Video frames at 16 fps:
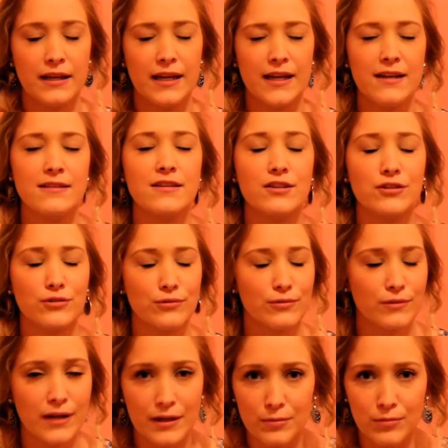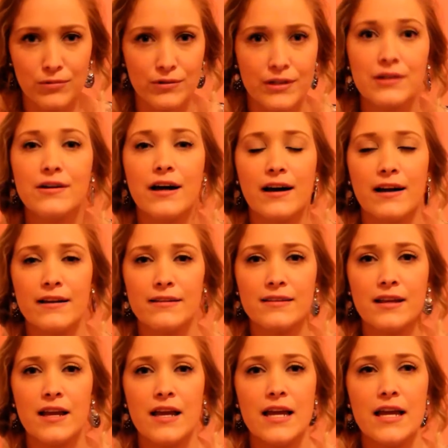it is incredible, you
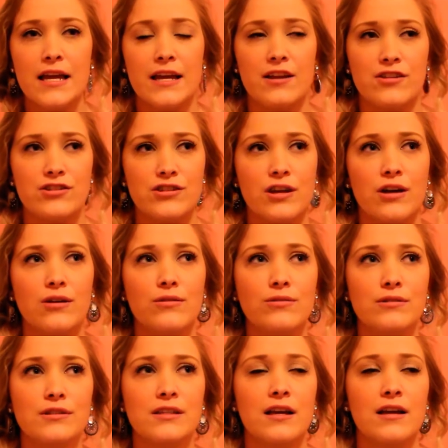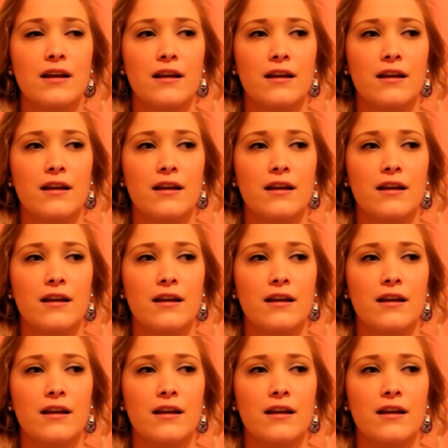guys. It shows